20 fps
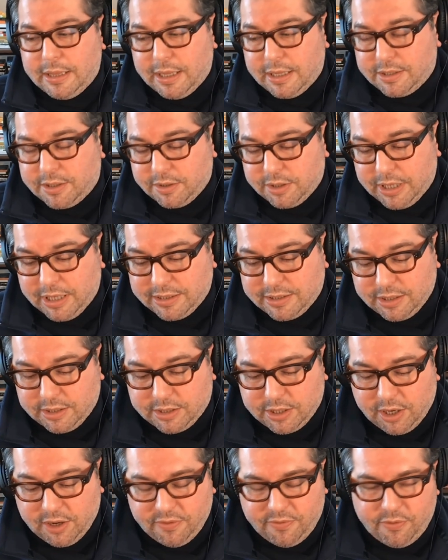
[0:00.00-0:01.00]
that's a
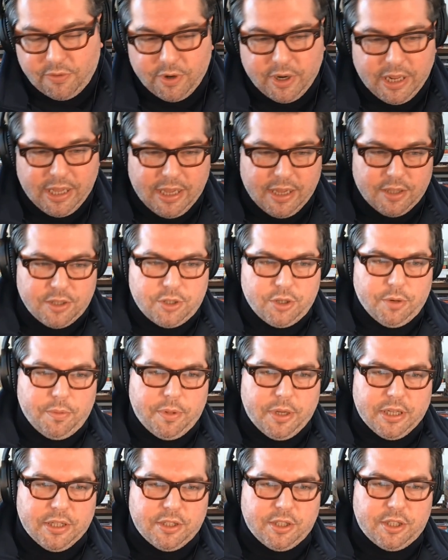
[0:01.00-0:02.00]
tough one to answer,
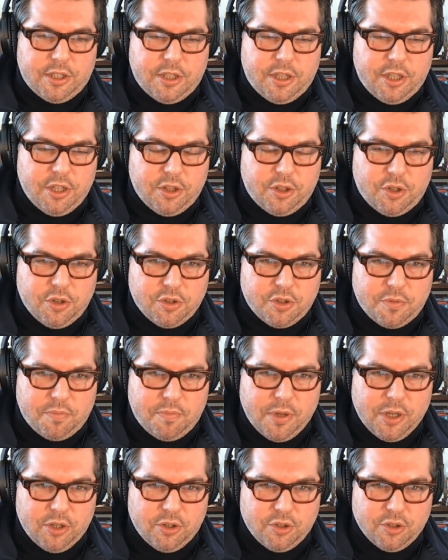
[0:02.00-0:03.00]
because those
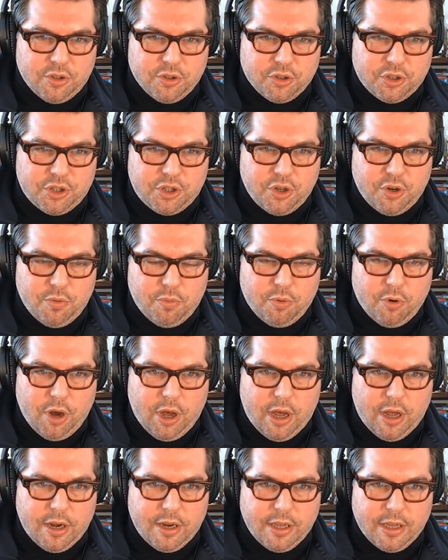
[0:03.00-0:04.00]
bills are so
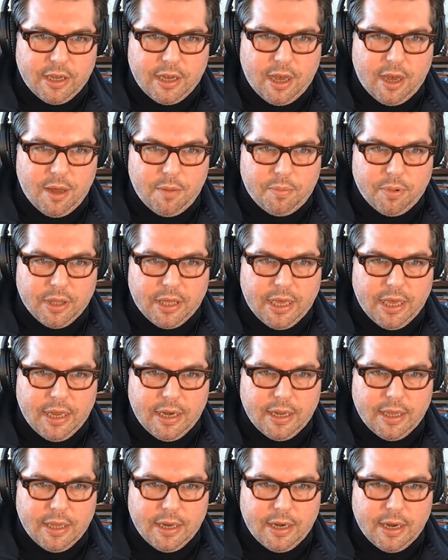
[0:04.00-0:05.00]
broad and
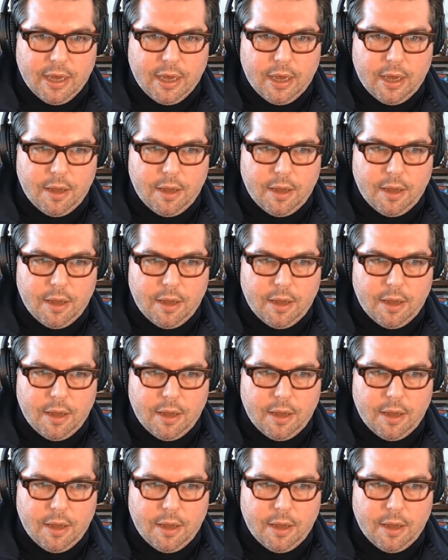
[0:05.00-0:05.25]
complicated.